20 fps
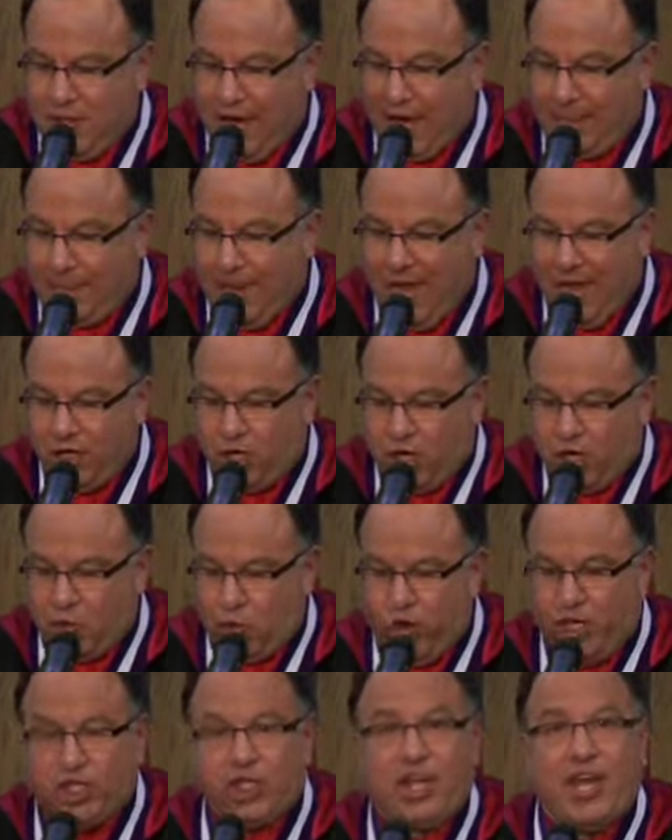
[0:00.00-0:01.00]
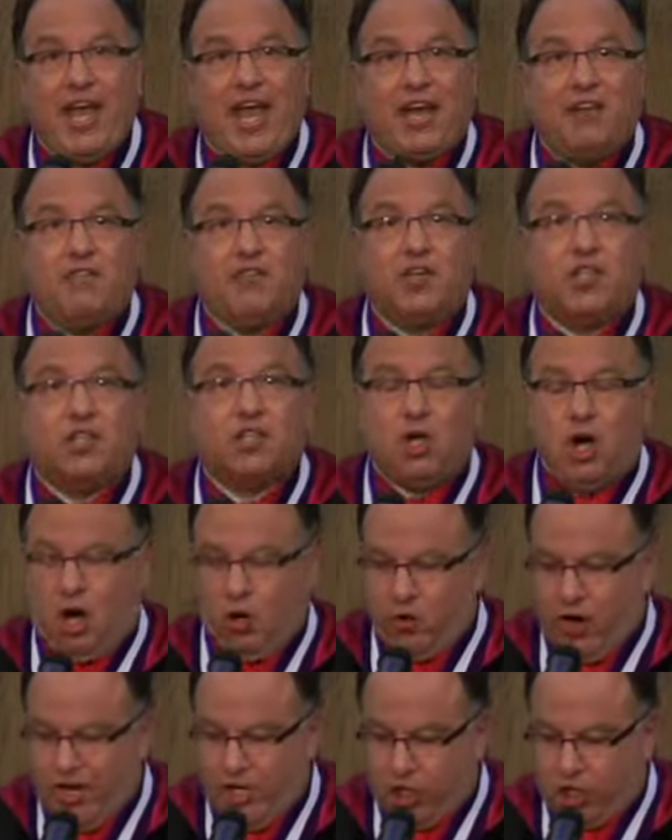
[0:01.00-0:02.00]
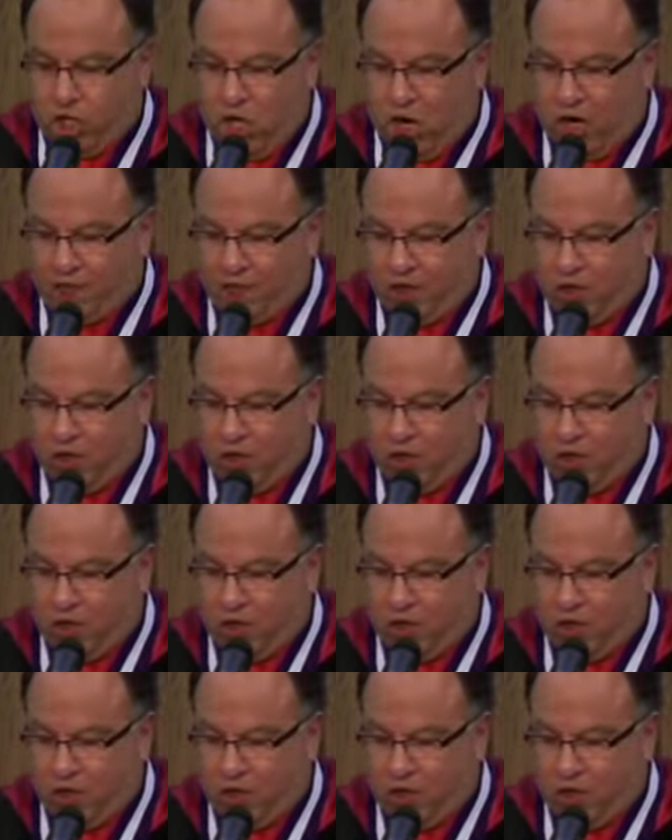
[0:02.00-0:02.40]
I paint on a rich canvas, already chock